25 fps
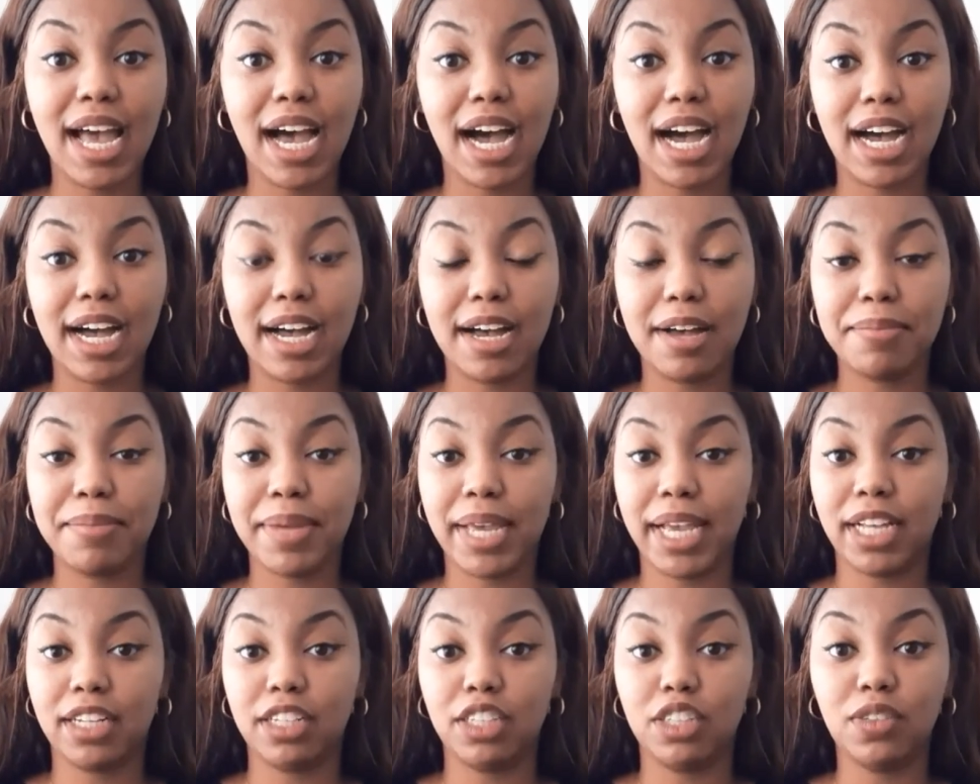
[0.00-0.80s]
um,
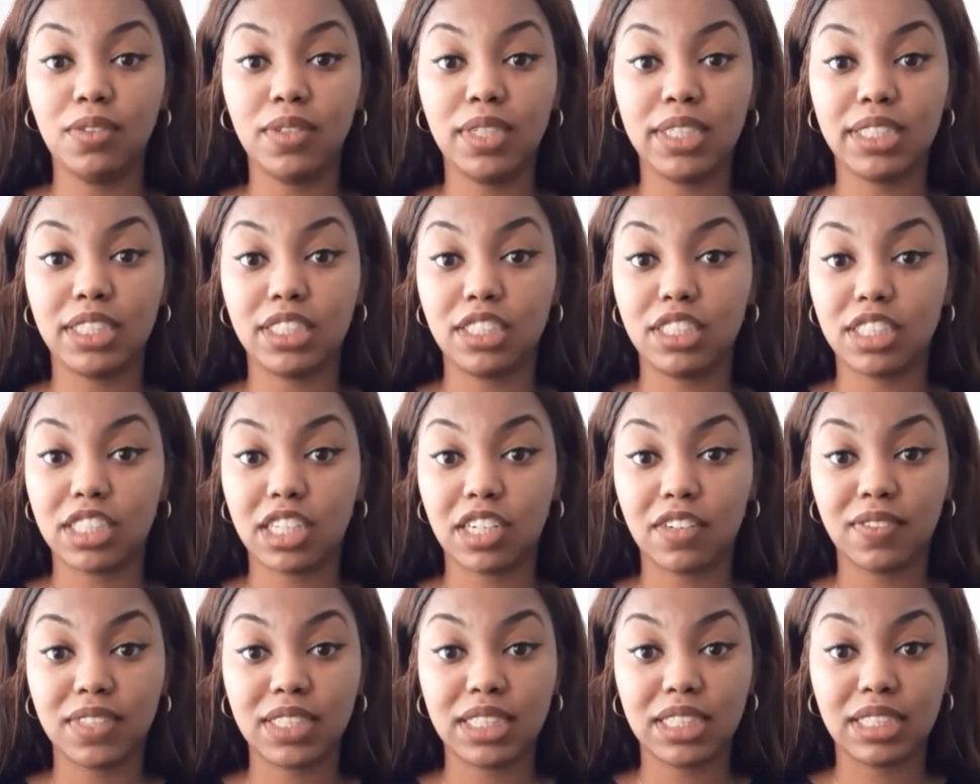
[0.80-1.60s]
and you get to
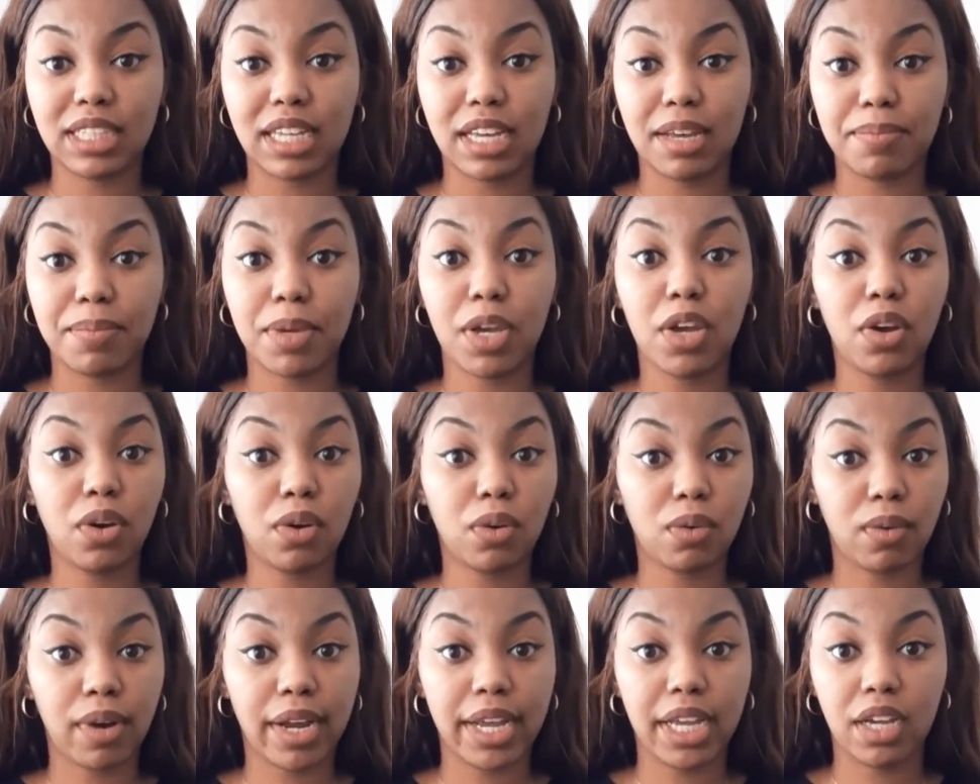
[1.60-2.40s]
service them
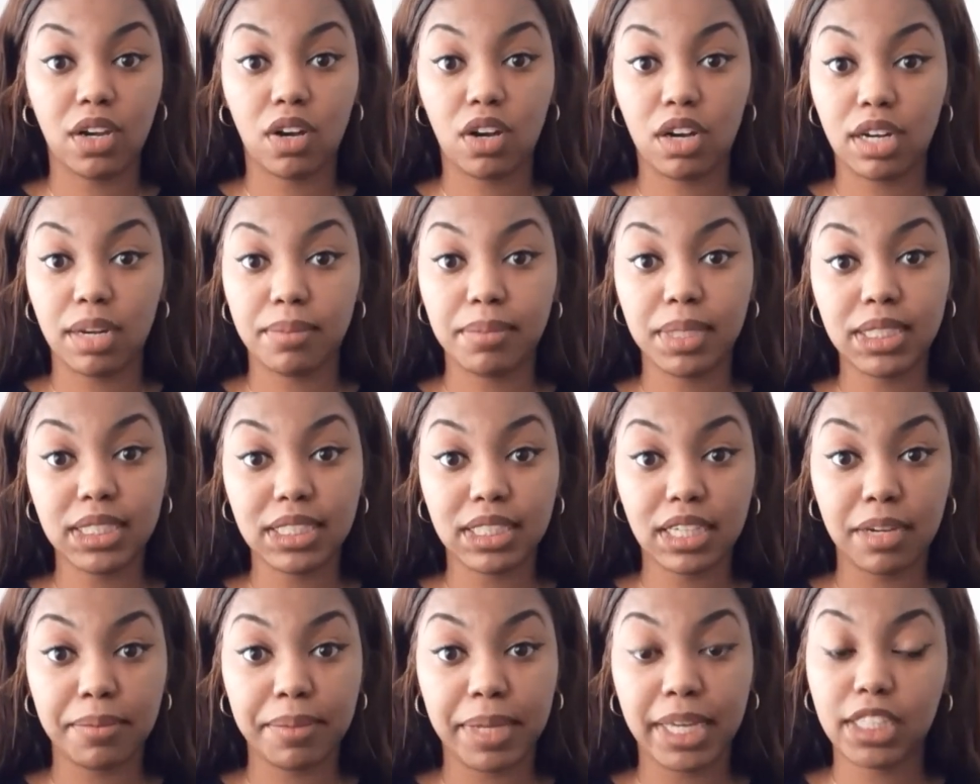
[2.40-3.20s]
right on a
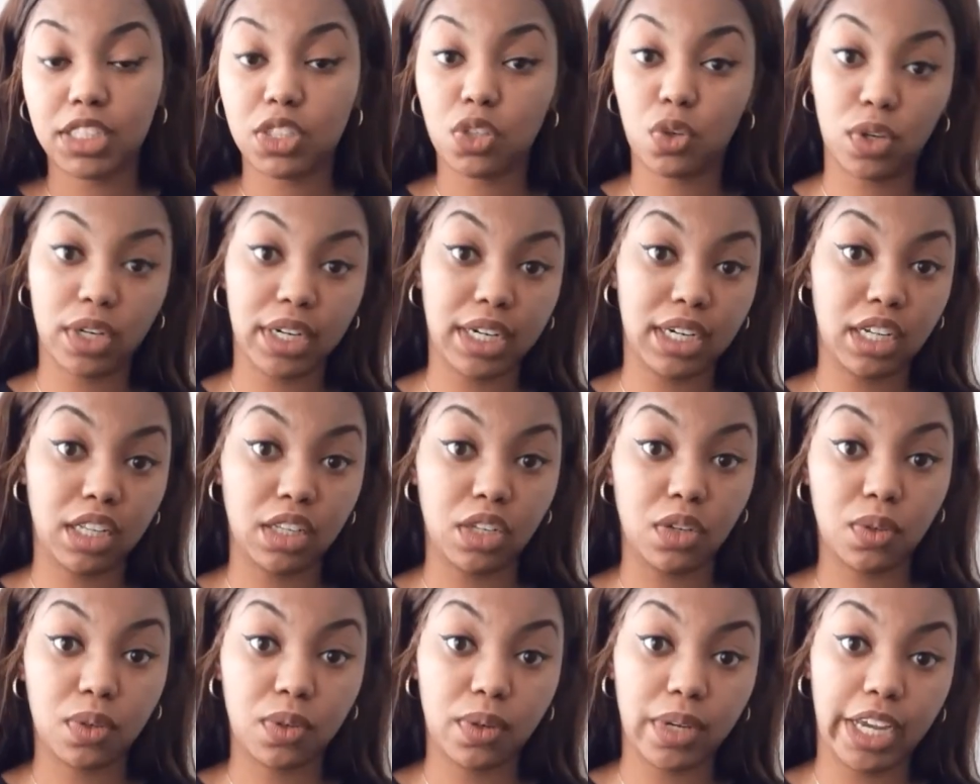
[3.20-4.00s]
military base or in a
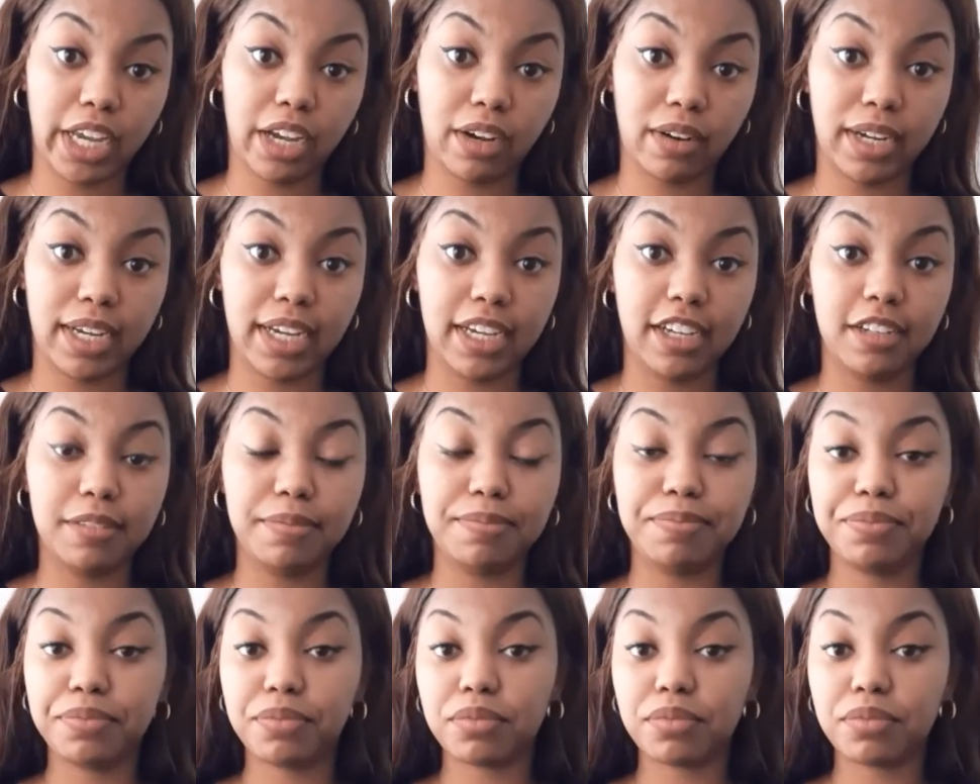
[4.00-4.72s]
local area.